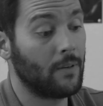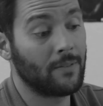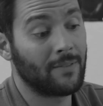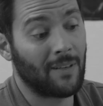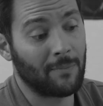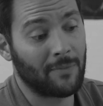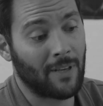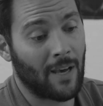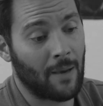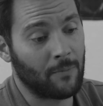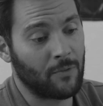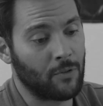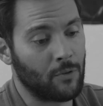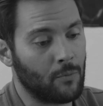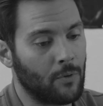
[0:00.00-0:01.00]

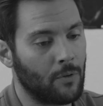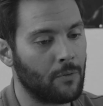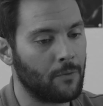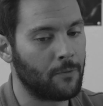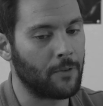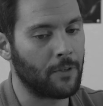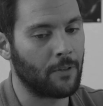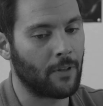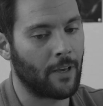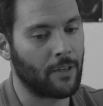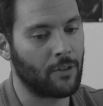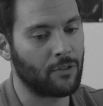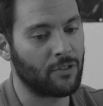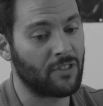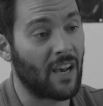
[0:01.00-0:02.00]
Sometimes you will feel
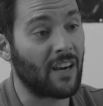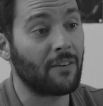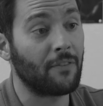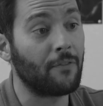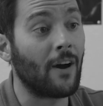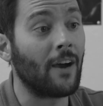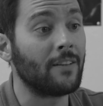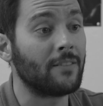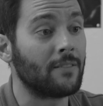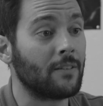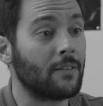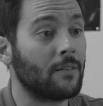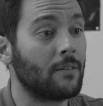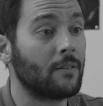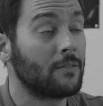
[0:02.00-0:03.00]
like you're
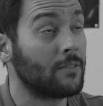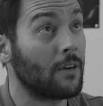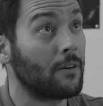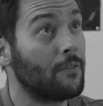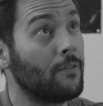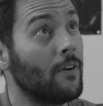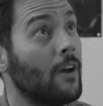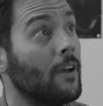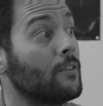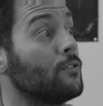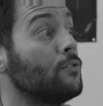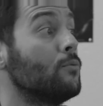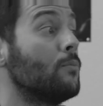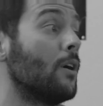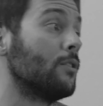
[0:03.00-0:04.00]
sacrificing
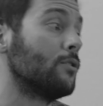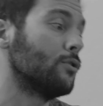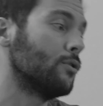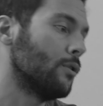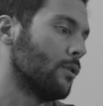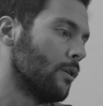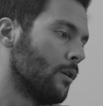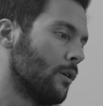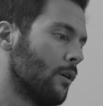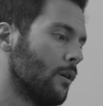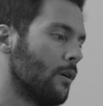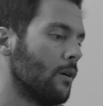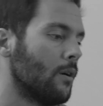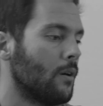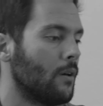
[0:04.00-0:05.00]
too much.
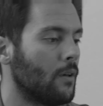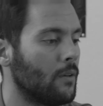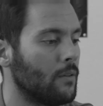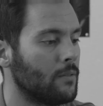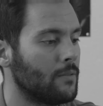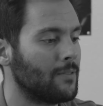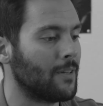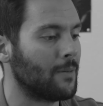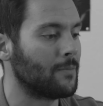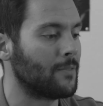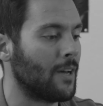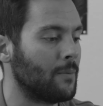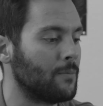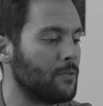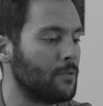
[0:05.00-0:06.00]

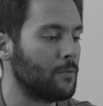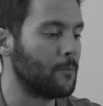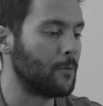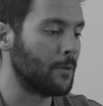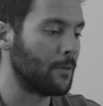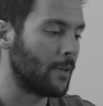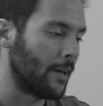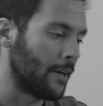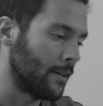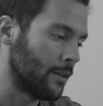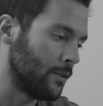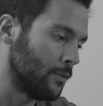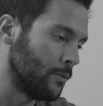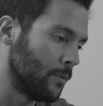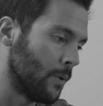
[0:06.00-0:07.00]
Sometimes you feel
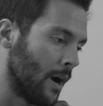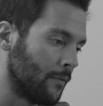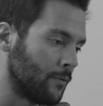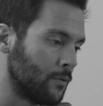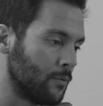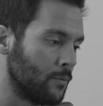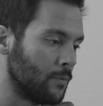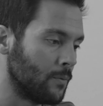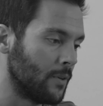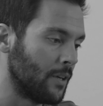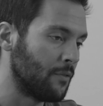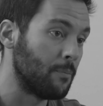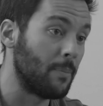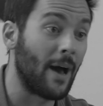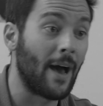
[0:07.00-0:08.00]
like you have to
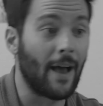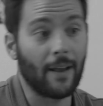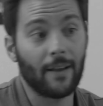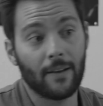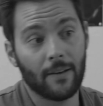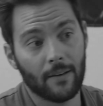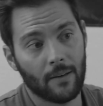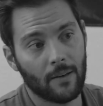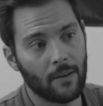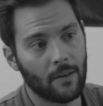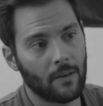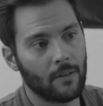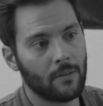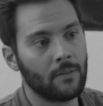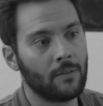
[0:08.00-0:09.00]
give back
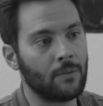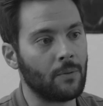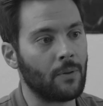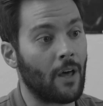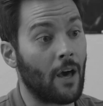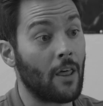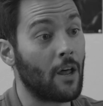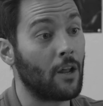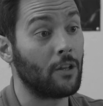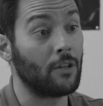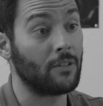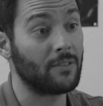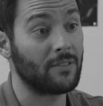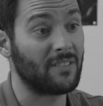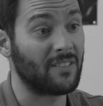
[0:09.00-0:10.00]
to that
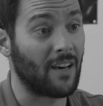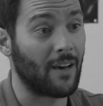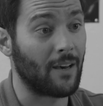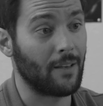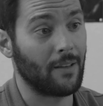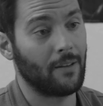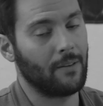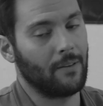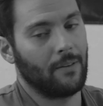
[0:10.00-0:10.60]
other side.